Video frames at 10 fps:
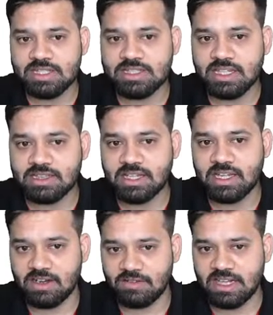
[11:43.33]
Sant
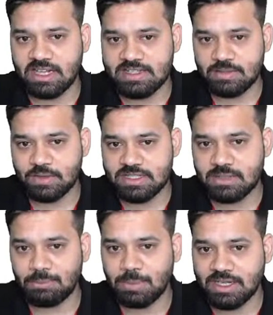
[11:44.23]
Ravidas, he was a
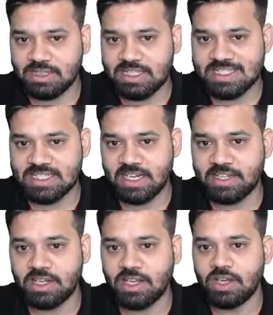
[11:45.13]
Bhakti
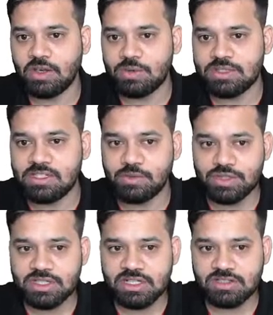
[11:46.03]
saint whose
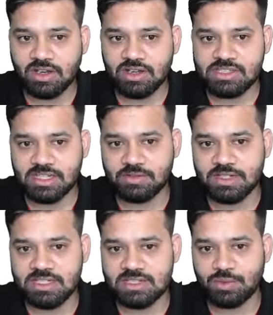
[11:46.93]
devotional songs and
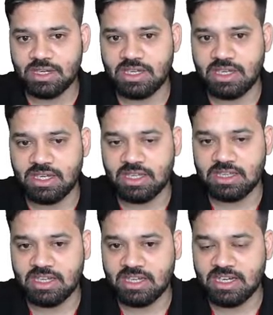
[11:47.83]
verses were
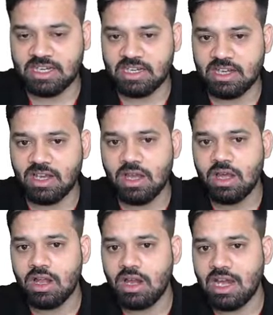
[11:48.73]
they created a
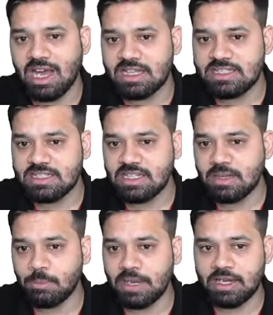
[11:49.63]
lasting
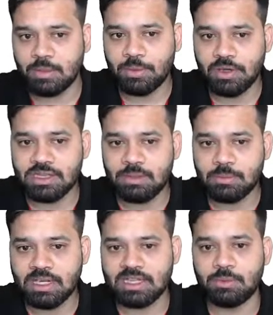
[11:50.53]
impact upon the
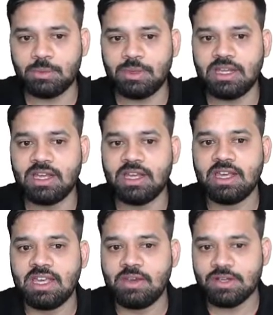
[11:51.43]
Bhakti movement.
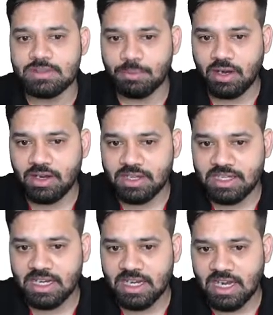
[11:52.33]
He was born in
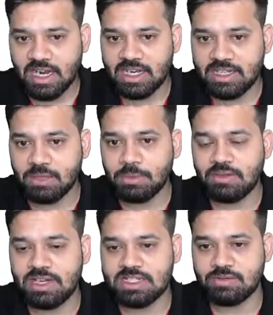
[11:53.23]
an
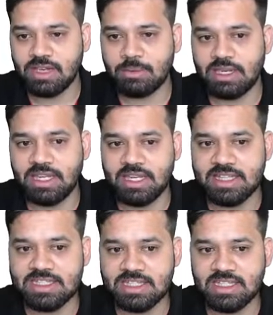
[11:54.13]
underprivileged family
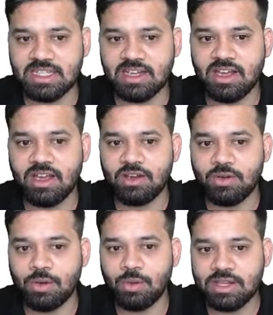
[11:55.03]
in Seer,
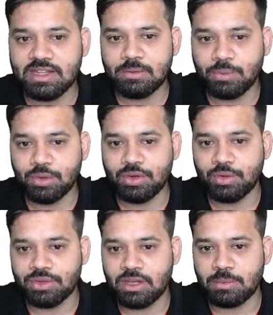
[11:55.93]
Govardhanpur,
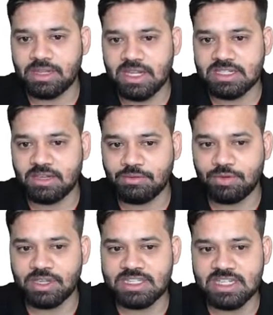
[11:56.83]
Uttar Pradesh in
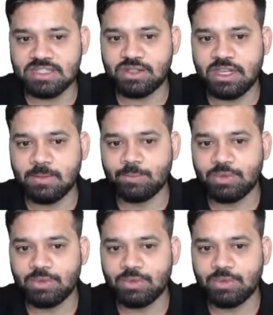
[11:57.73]
14th century.